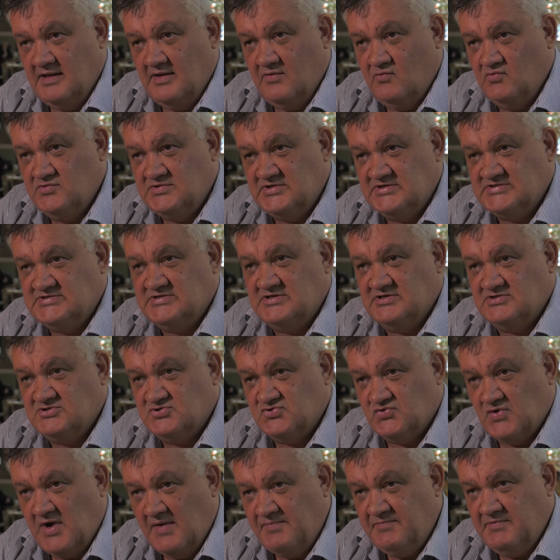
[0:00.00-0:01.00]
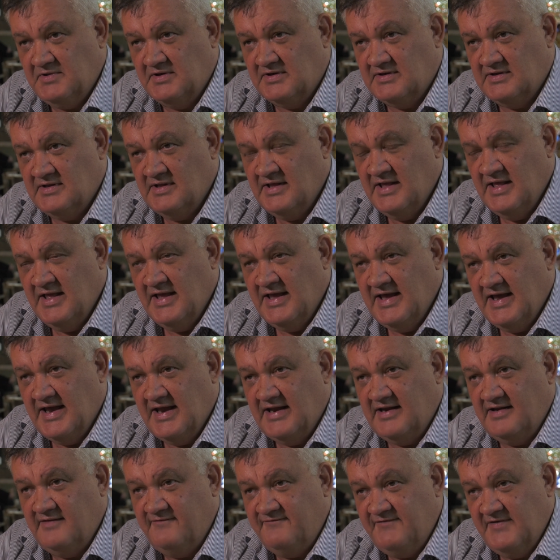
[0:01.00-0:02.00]
which has disrupted
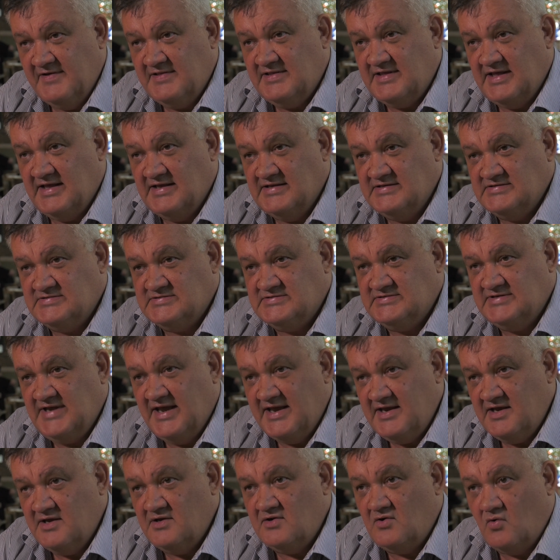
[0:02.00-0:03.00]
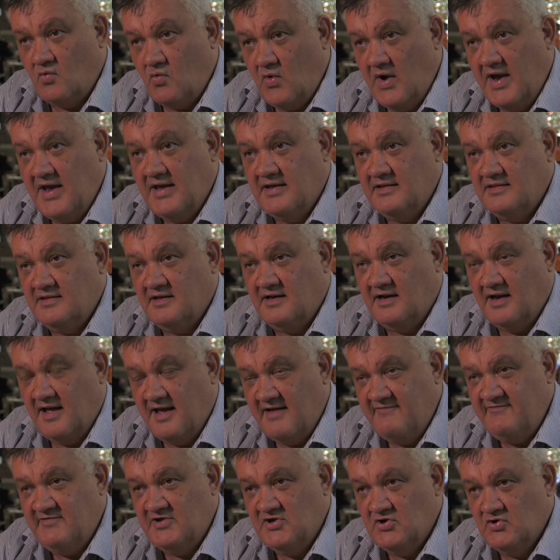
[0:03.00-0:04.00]
and in fact has taken away the
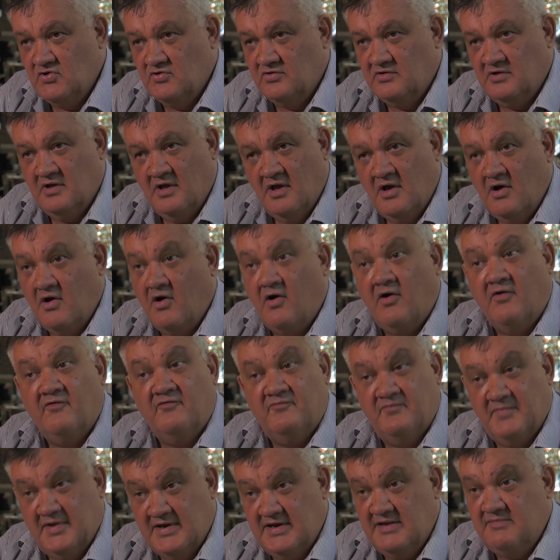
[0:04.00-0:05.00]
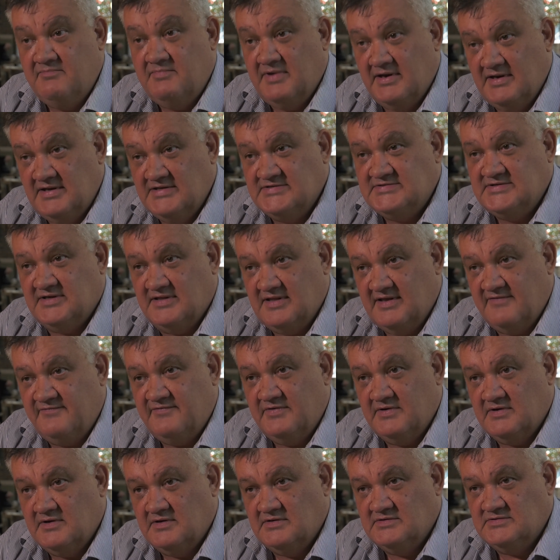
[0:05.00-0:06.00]
livelihood of many, many South
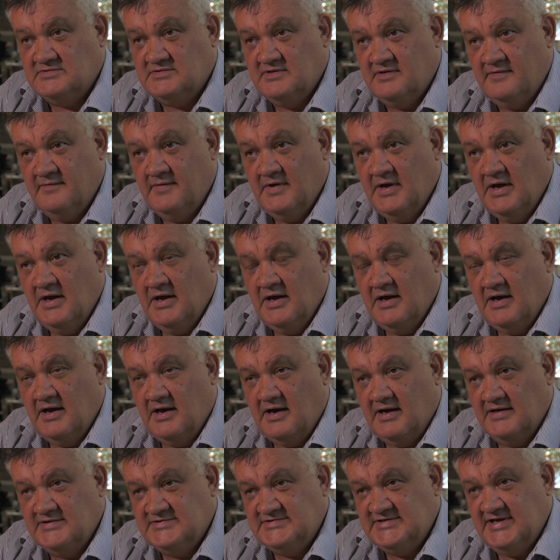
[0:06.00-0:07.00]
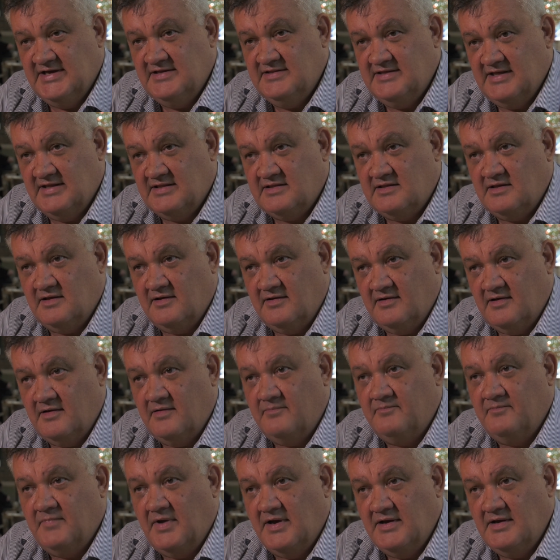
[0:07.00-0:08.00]
Africans. I'd say that
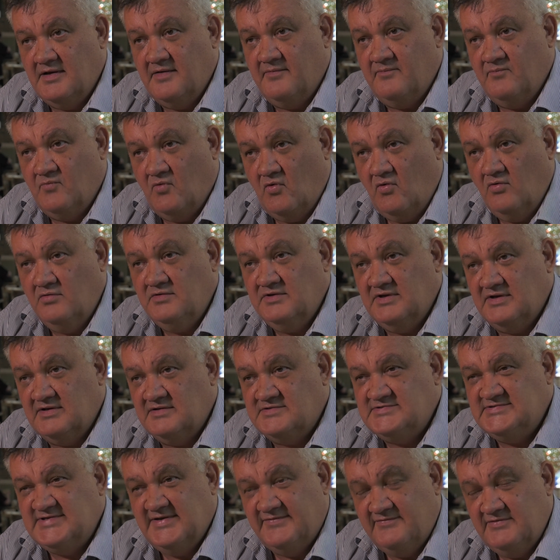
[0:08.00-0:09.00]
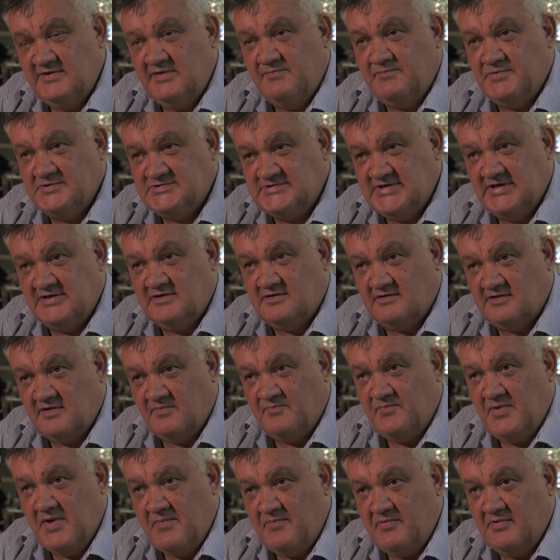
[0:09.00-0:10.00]
more than 70% of the
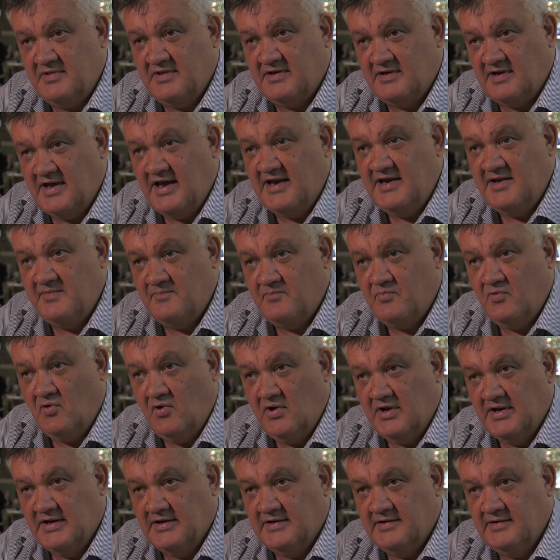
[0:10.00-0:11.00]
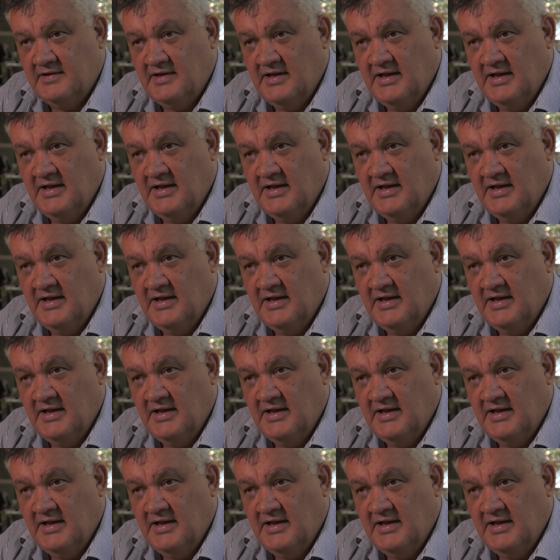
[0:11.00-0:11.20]
people that are unemployed